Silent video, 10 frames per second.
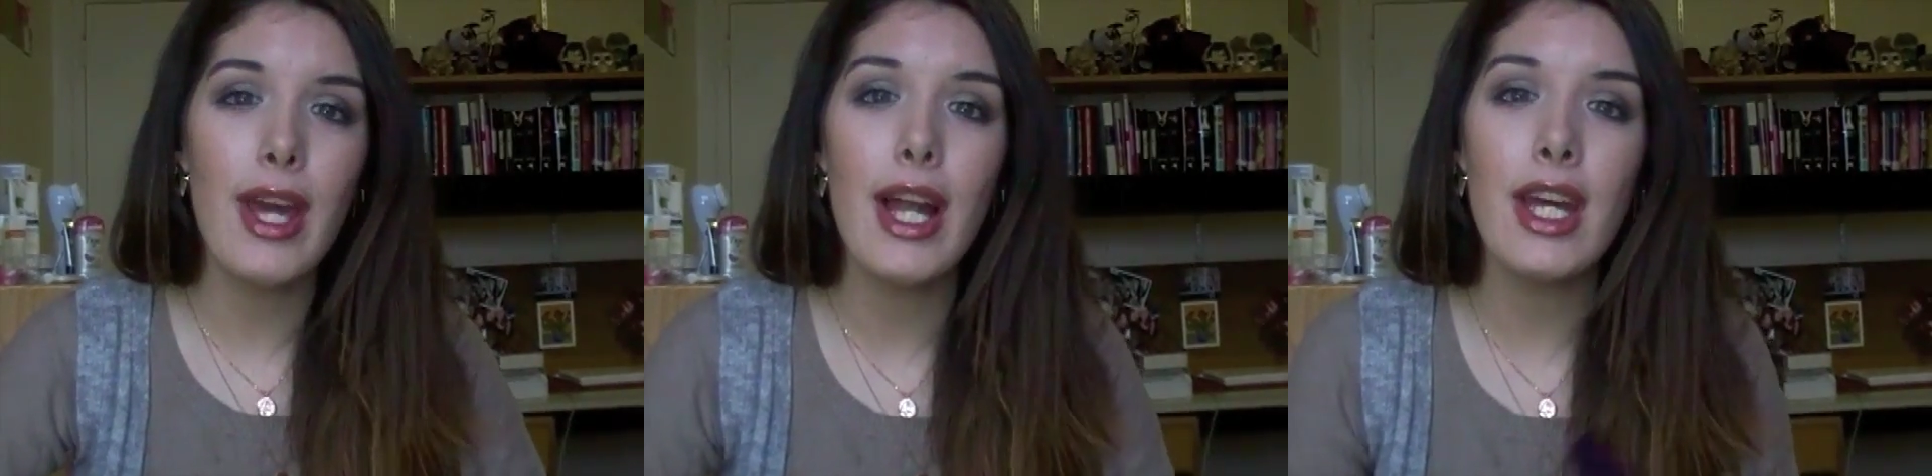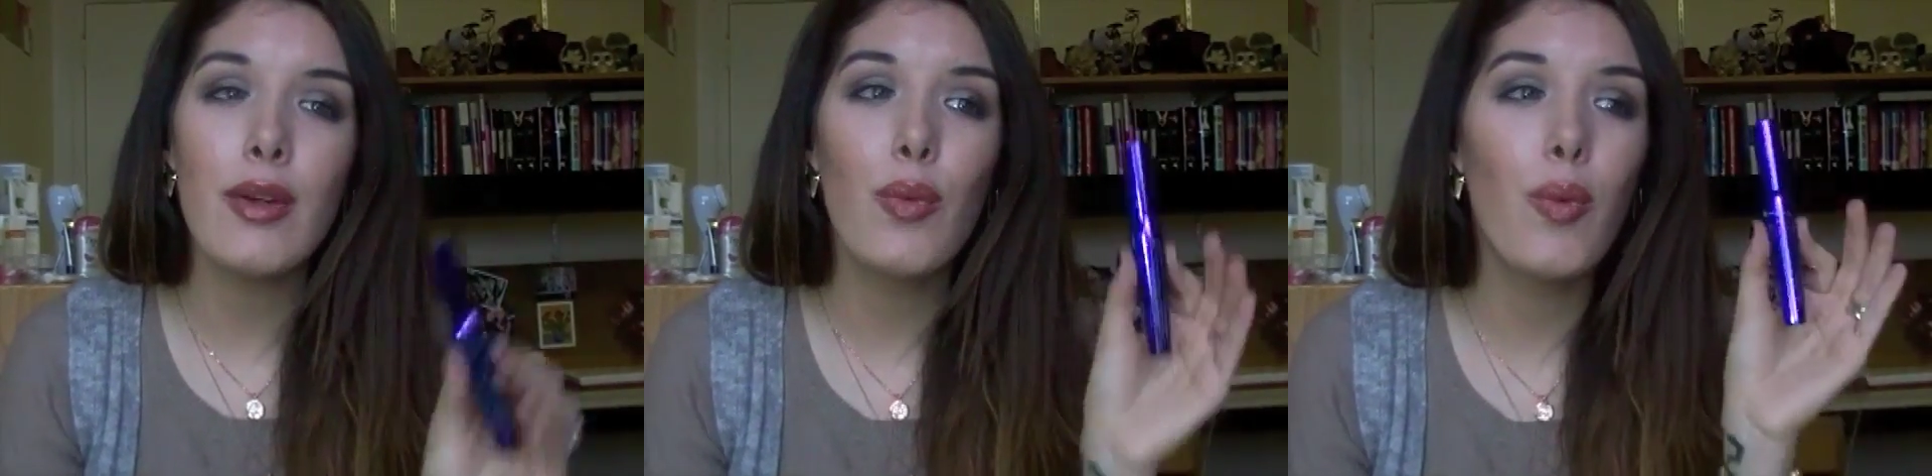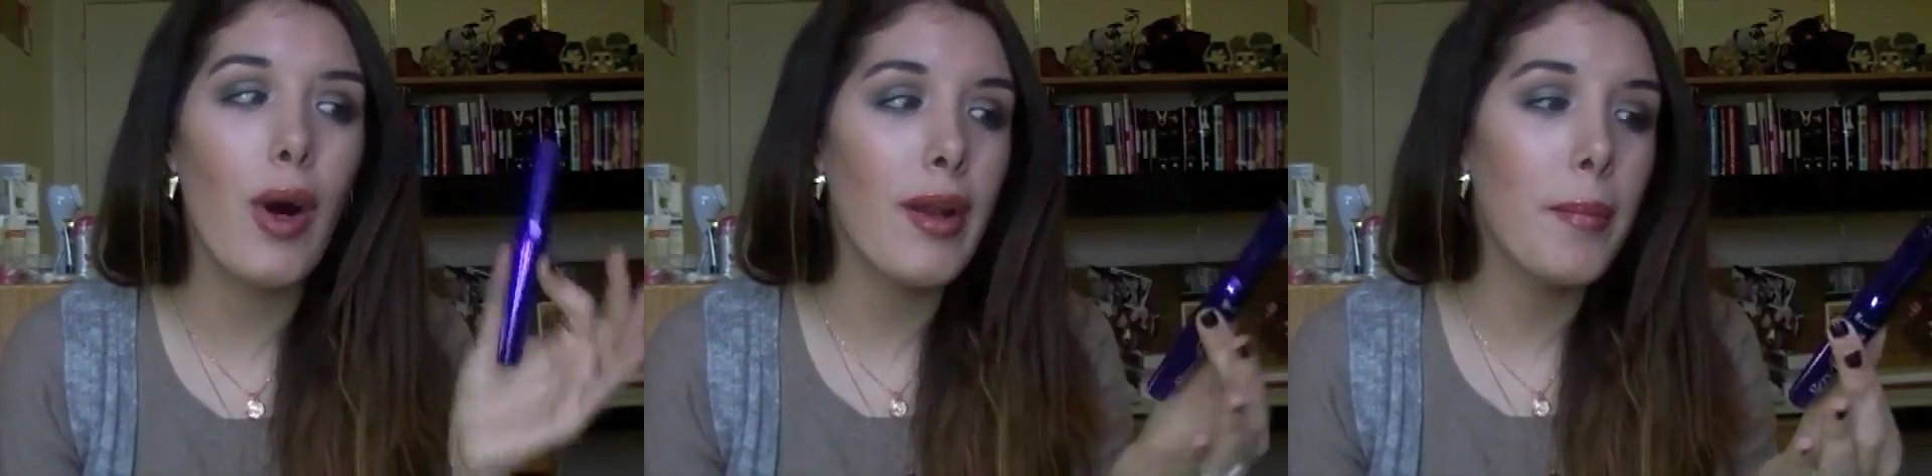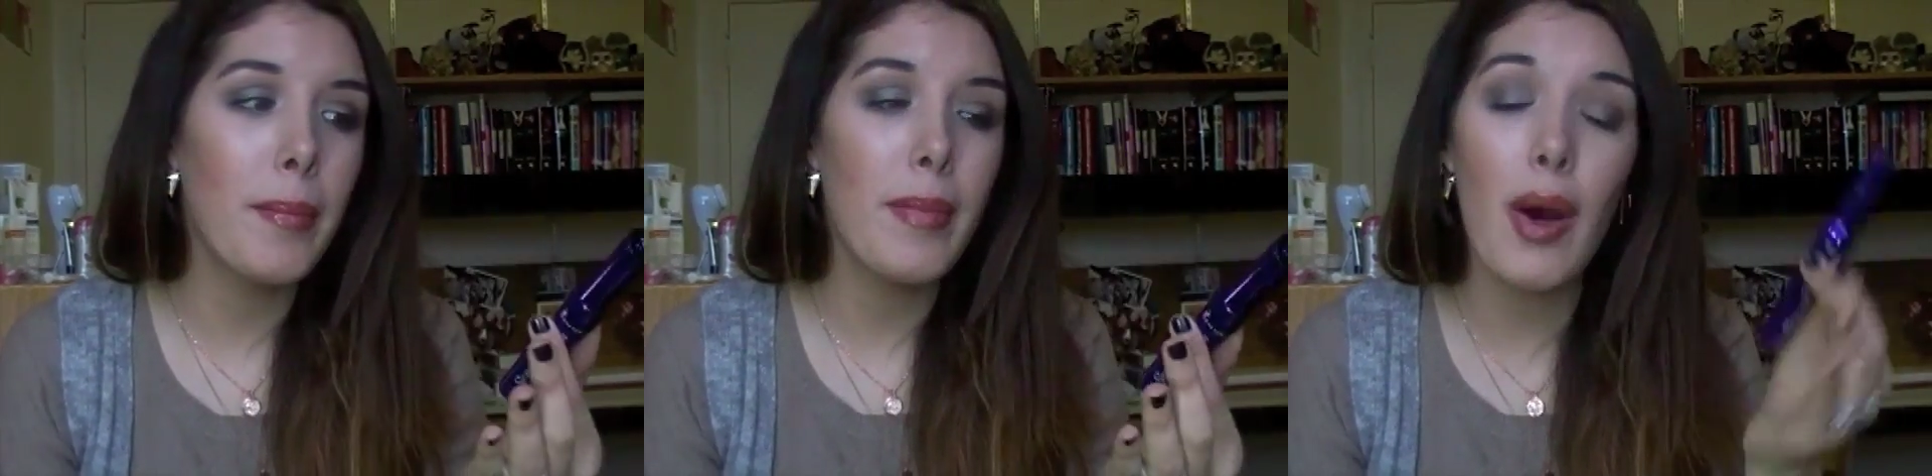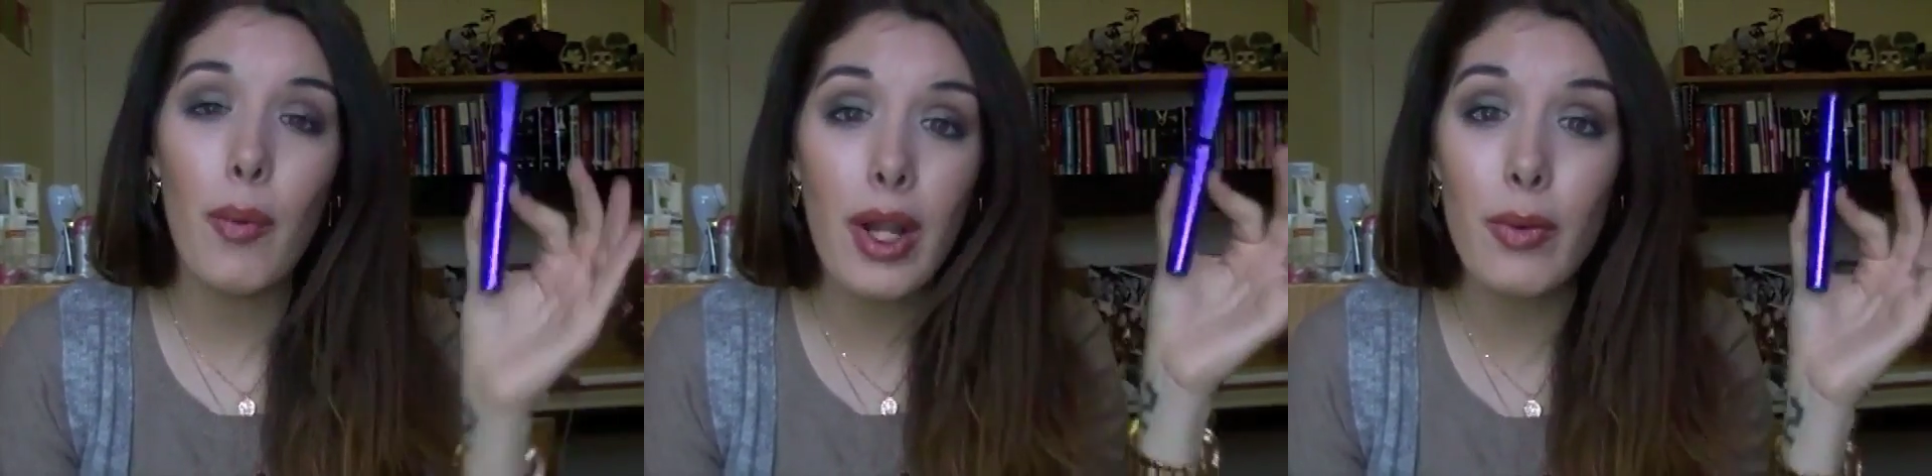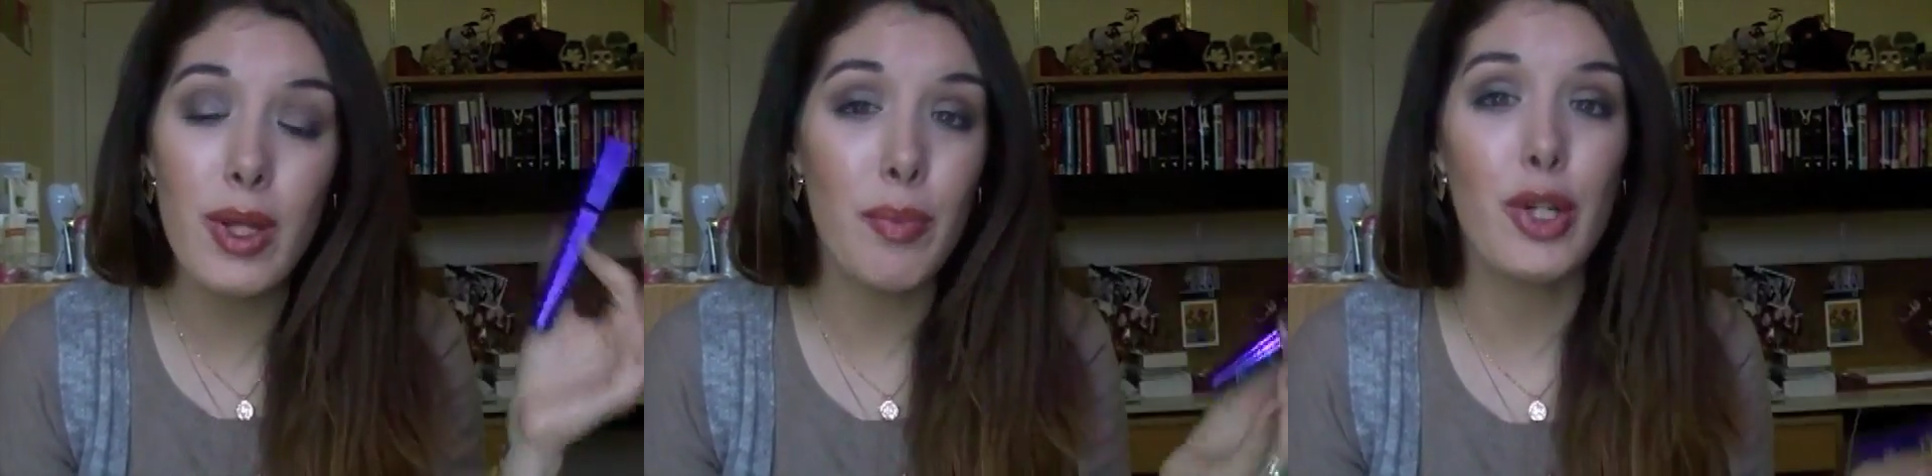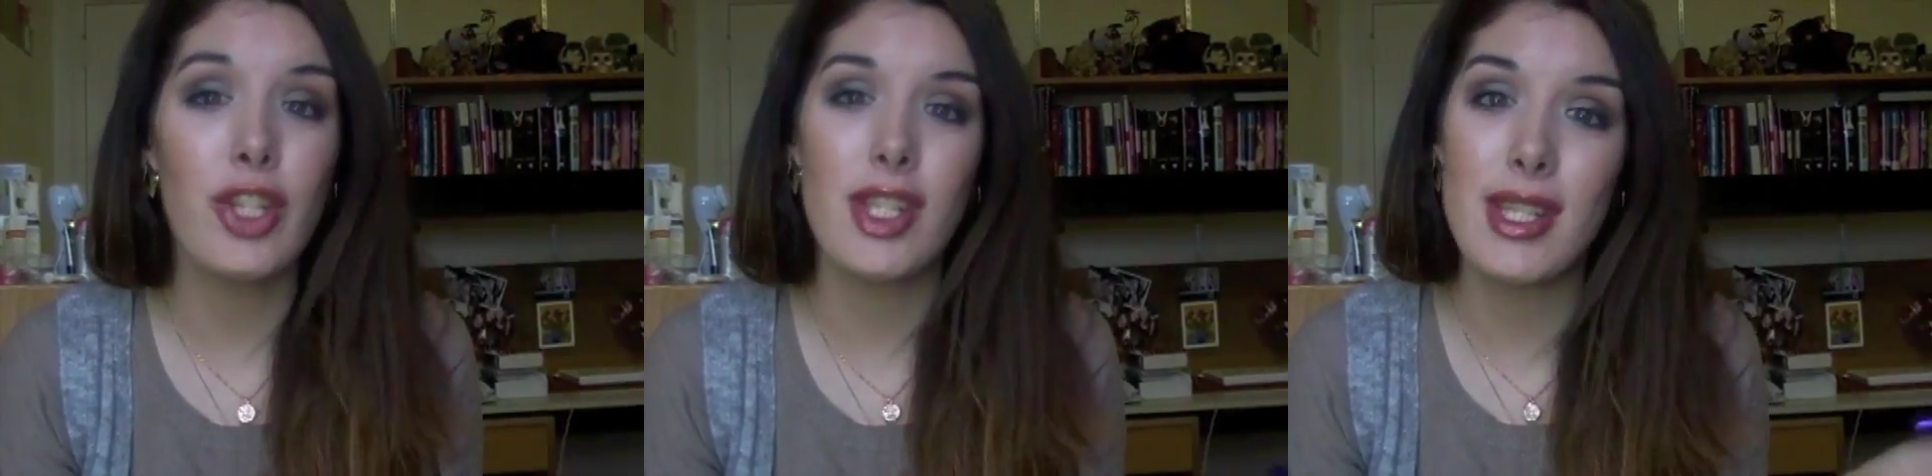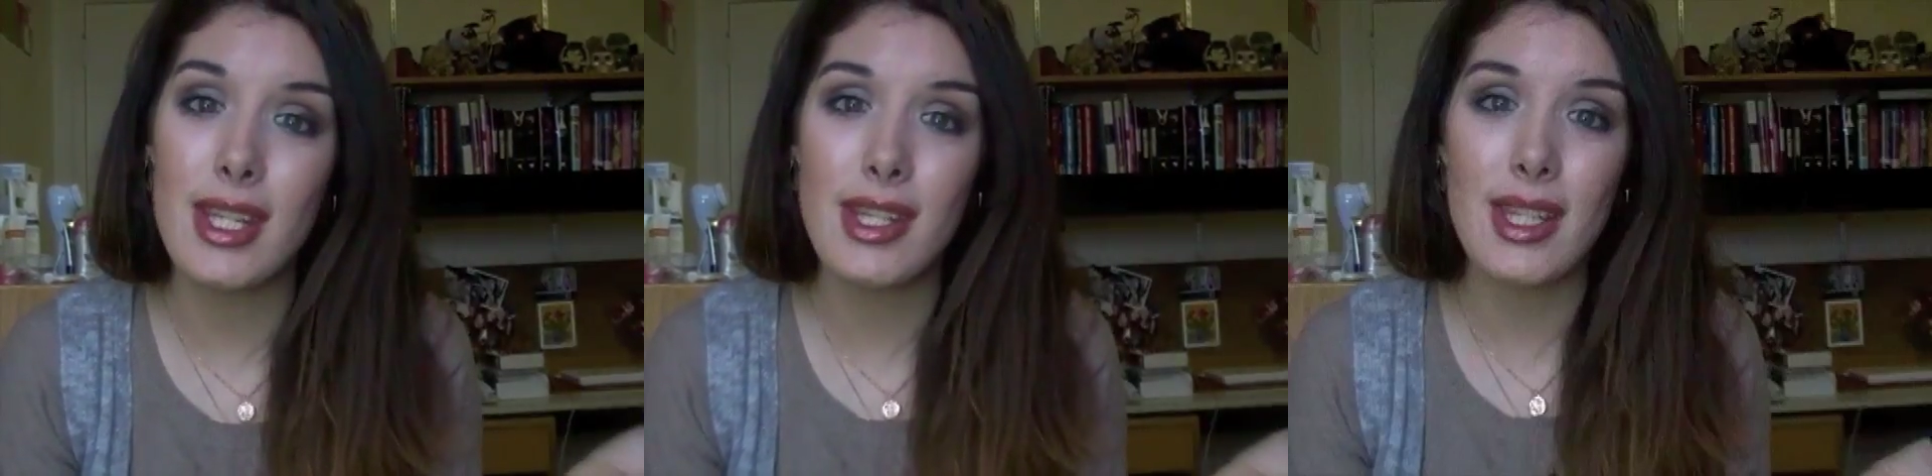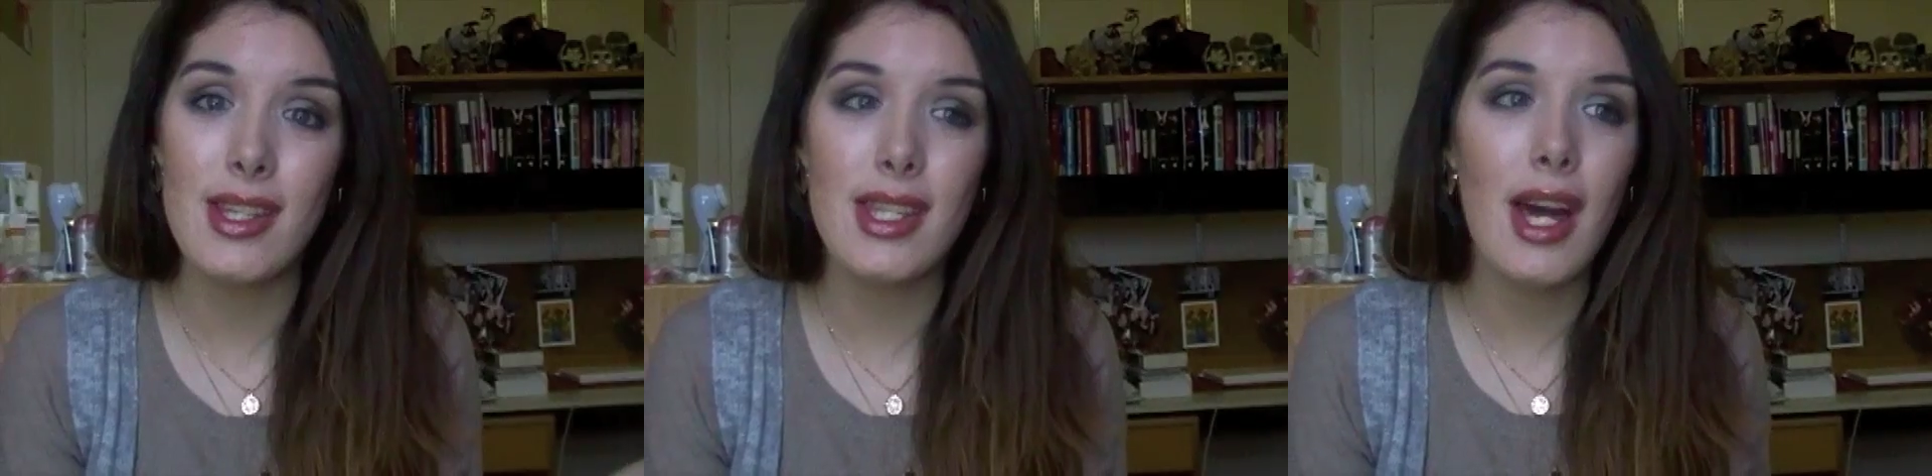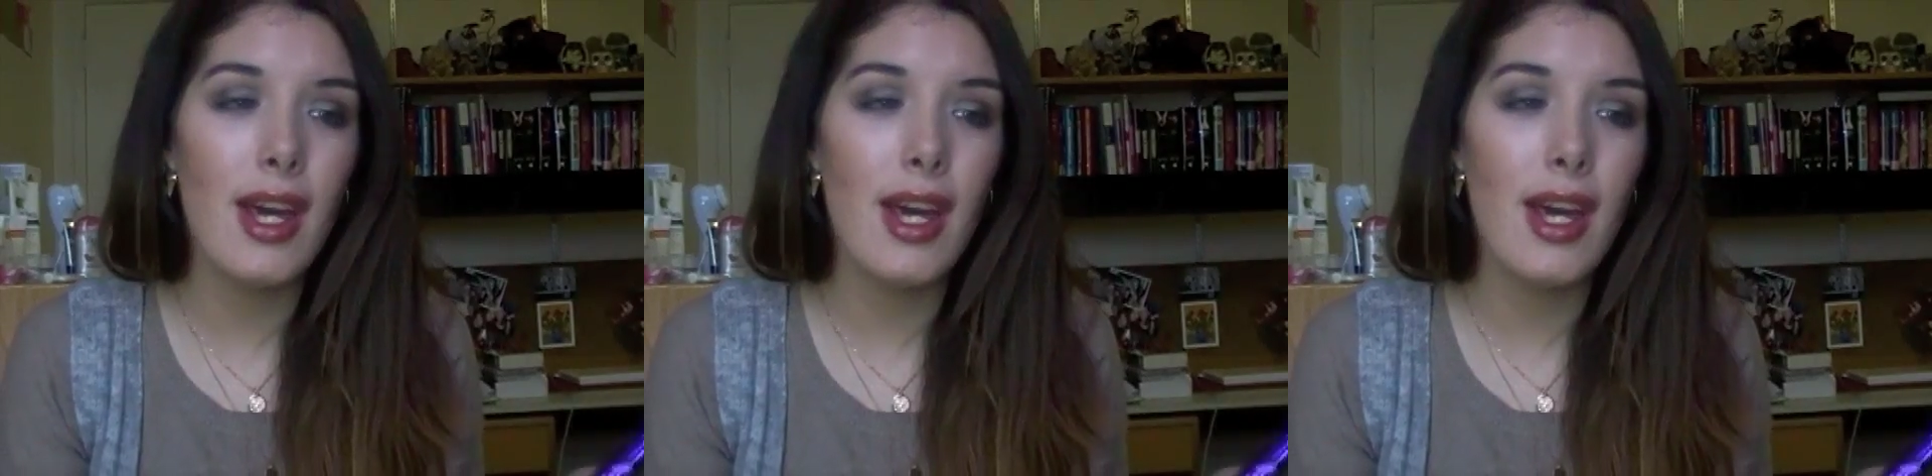and I want to repurchase this because